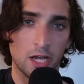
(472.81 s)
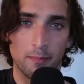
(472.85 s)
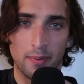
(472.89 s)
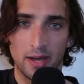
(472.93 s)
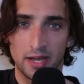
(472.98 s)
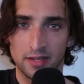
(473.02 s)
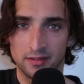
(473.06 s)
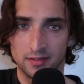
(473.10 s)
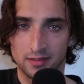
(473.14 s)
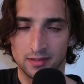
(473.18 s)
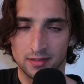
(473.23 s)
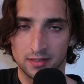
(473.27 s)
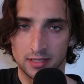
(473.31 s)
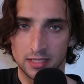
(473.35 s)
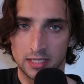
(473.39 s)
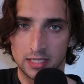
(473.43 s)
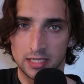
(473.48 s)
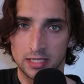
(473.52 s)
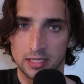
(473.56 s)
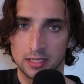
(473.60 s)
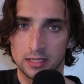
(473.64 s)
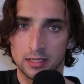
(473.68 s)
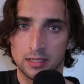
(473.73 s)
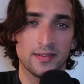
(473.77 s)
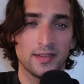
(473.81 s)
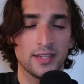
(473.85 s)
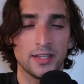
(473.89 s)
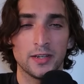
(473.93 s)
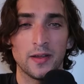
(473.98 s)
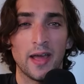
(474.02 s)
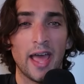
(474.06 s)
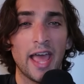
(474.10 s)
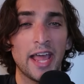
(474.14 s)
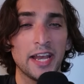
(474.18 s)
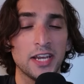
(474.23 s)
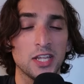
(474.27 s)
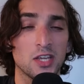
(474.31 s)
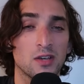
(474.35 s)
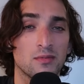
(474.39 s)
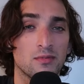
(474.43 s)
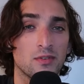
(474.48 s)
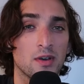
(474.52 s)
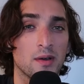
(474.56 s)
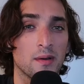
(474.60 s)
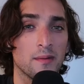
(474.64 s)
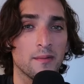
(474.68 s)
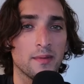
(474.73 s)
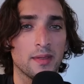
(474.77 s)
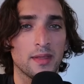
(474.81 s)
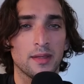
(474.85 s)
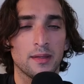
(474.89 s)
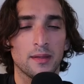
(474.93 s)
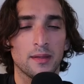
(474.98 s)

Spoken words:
capacity, you know, any other